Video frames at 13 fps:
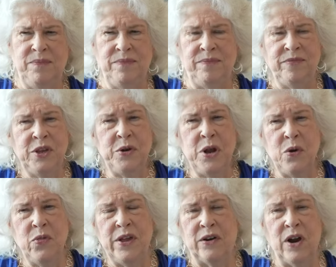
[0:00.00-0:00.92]
you
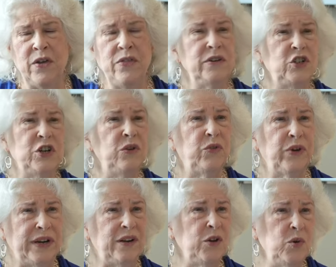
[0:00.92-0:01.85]
know, there are other
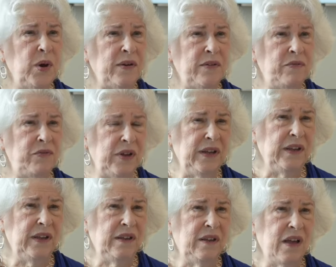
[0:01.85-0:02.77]
children who have,
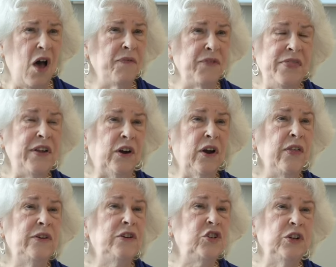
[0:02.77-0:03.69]
often there are
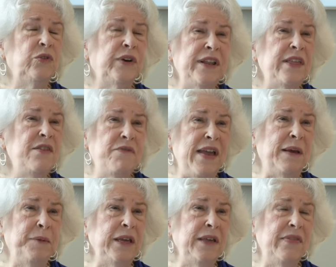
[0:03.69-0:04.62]
other children in the
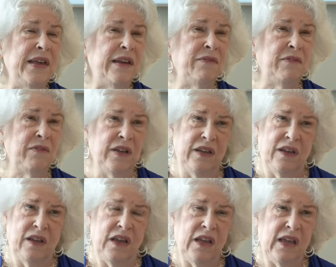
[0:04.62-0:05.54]
family that yeah. have,
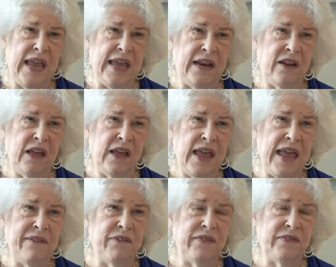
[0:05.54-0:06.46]
and I
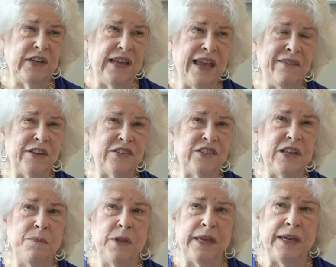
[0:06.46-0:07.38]
have to have a
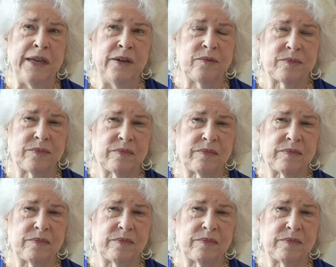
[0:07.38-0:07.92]
sibling